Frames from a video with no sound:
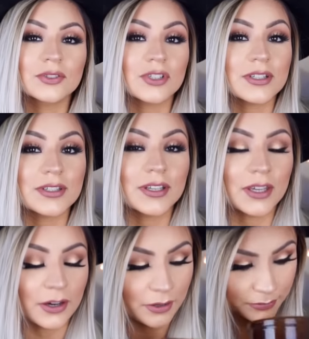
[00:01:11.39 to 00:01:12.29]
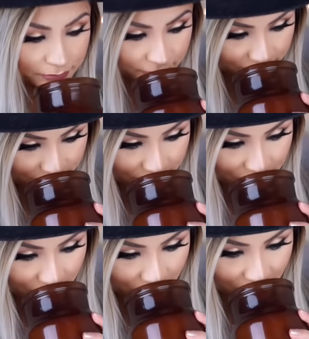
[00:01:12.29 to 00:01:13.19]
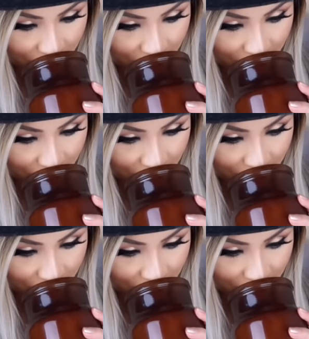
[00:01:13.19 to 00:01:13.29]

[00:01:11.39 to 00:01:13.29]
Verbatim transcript: Just sit here all